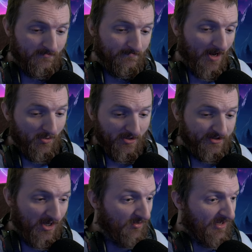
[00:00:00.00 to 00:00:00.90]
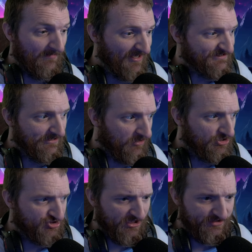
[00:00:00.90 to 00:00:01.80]
might want to know am i still on
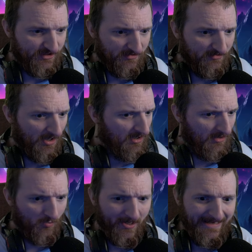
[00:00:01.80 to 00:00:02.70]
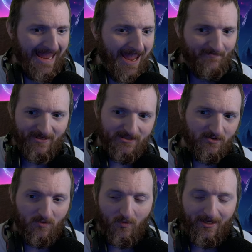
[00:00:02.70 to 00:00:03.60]
gentoo uh, what happened
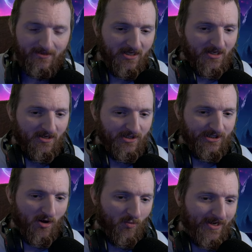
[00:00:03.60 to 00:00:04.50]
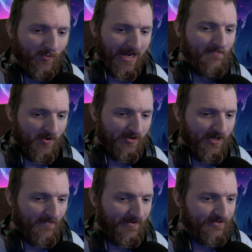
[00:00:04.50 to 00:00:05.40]
what you know when, when i booted
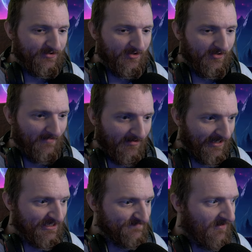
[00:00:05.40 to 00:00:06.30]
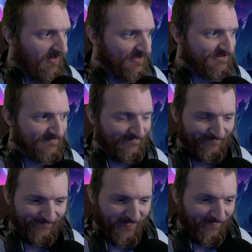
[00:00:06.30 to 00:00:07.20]
up into my linux box
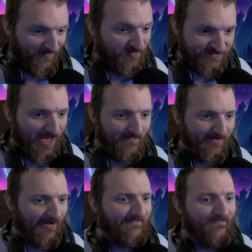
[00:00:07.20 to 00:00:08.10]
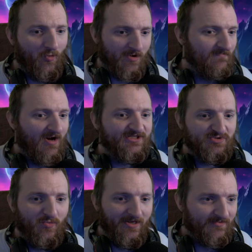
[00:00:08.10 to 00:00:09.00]
for the first time in like four months
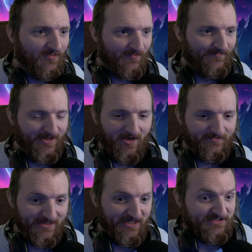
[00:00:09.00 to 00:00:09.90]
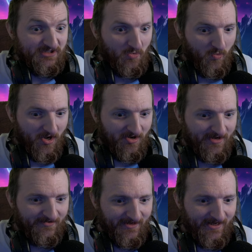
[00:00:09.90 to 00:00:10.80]
what you know did it still
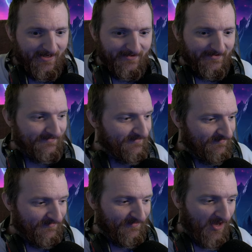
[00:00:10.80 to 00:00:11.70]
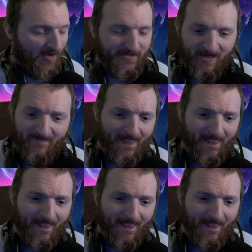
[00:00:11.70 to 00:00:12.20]
work and the update?